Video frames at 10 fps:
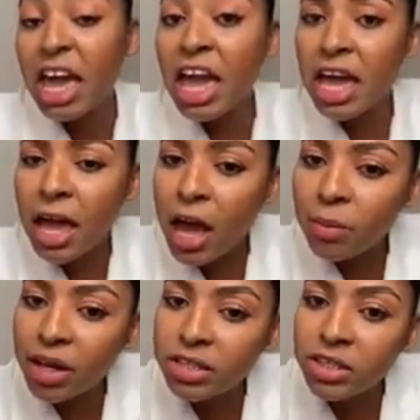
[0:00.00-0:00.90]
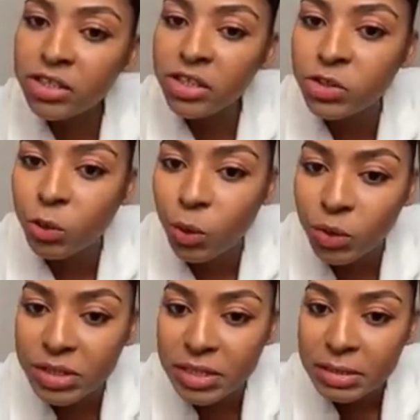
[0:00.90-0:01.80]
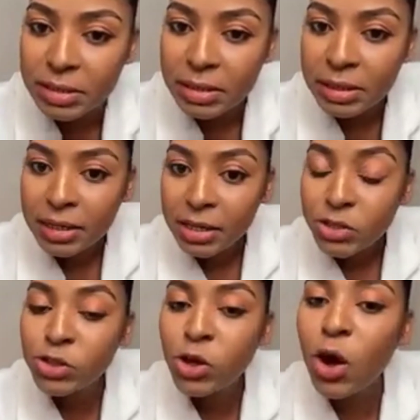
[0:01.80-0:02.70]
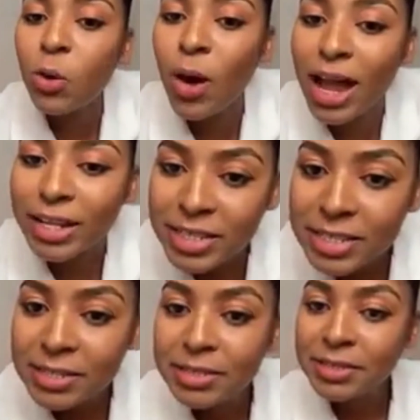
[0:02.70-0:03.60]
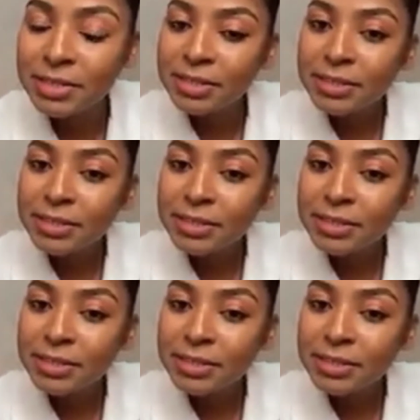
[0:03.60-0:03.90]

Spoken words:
Hey, I'm 18 years old. So what?